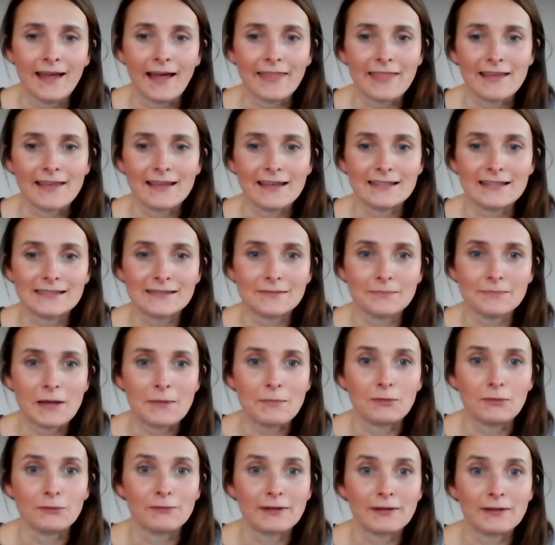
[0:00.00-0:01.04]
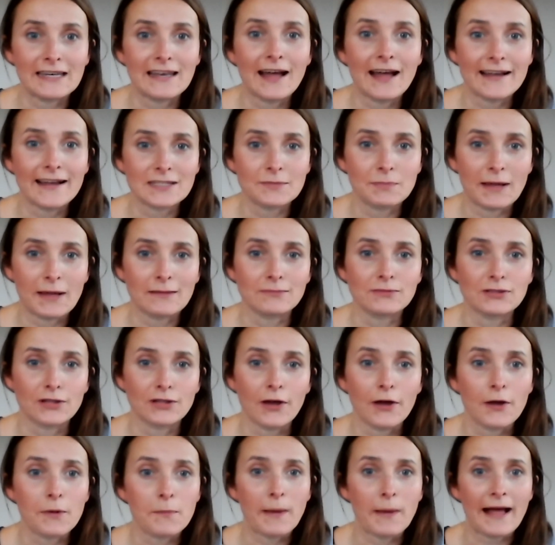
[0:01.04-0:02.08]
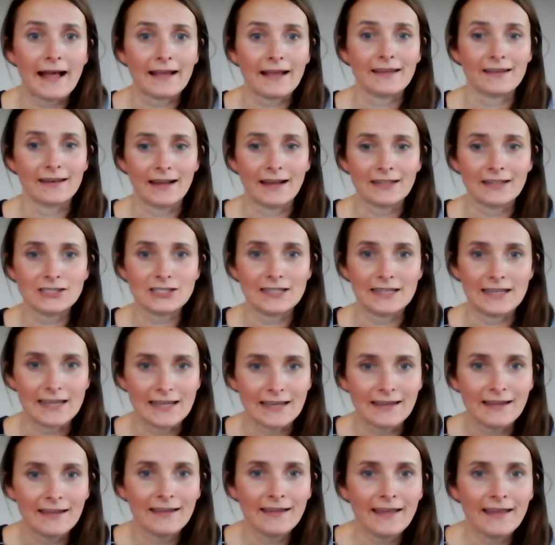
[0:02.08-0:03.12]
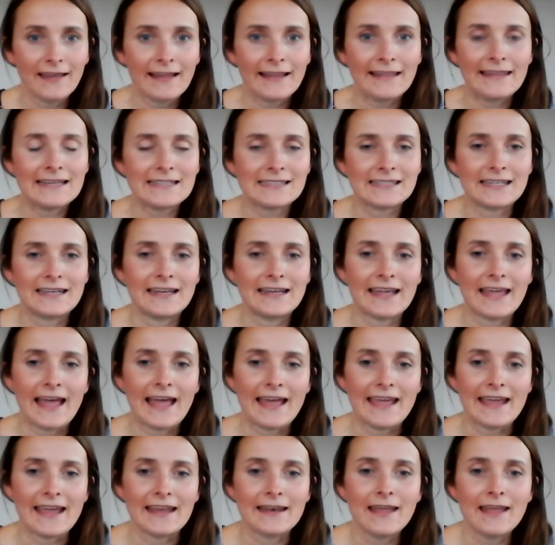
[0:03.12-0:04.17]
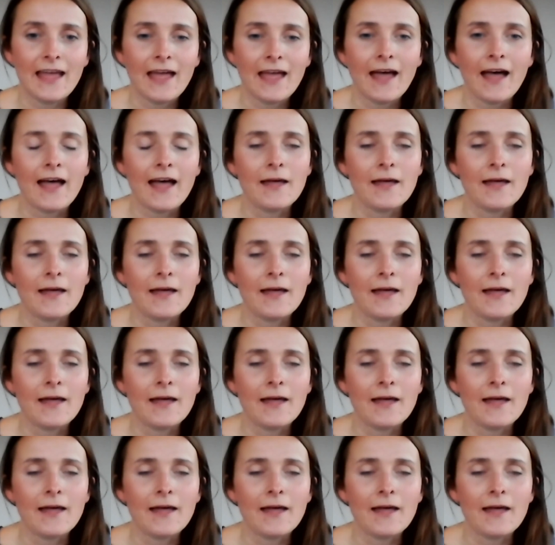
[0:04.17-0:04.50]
I think it's people really like to be able to go back and actually listen again.